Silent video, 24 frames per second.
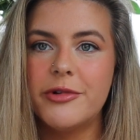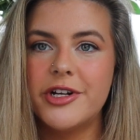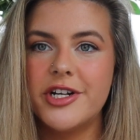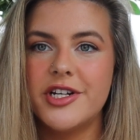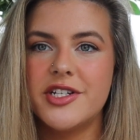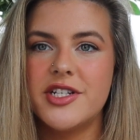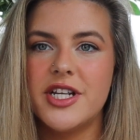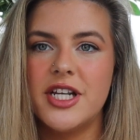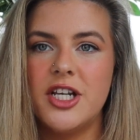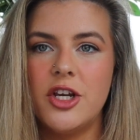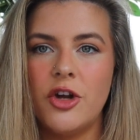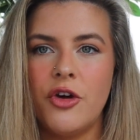
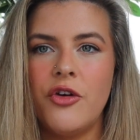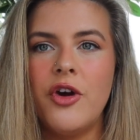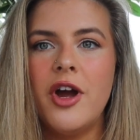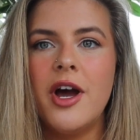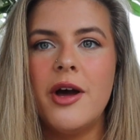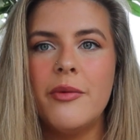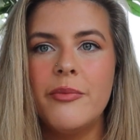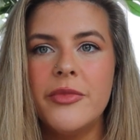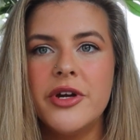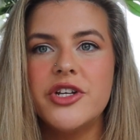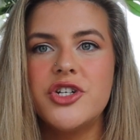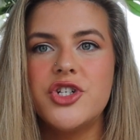because I know
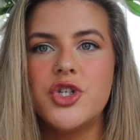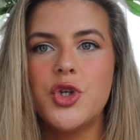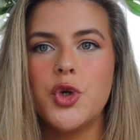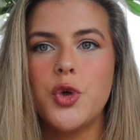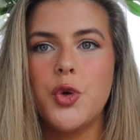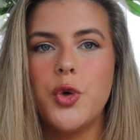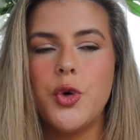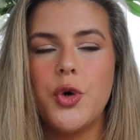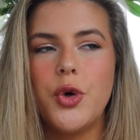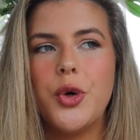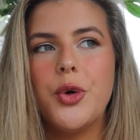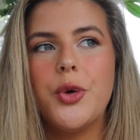how much
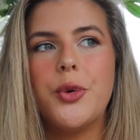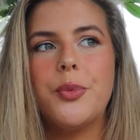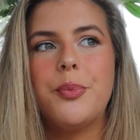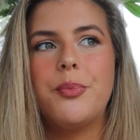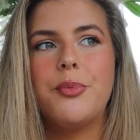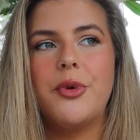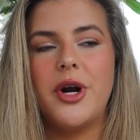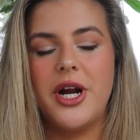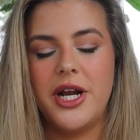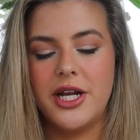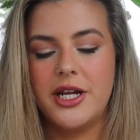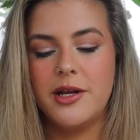your
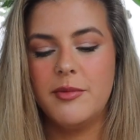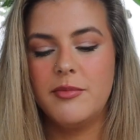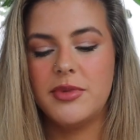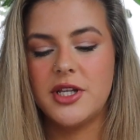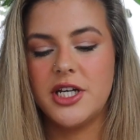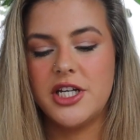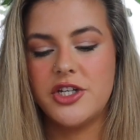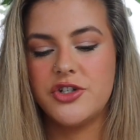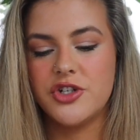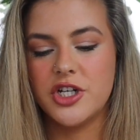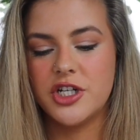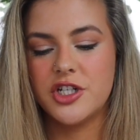brain can
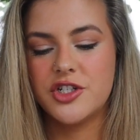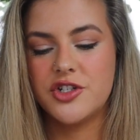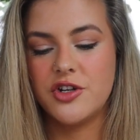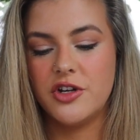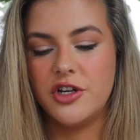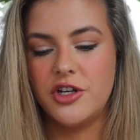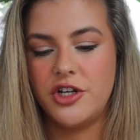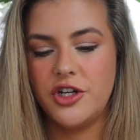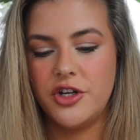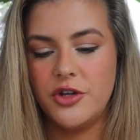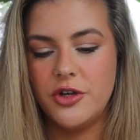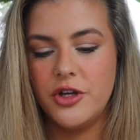play tricks
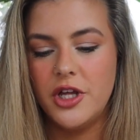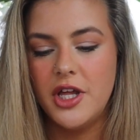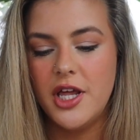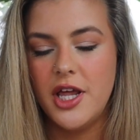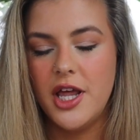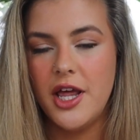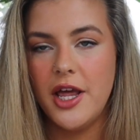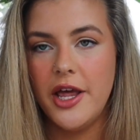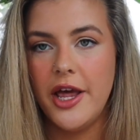on you.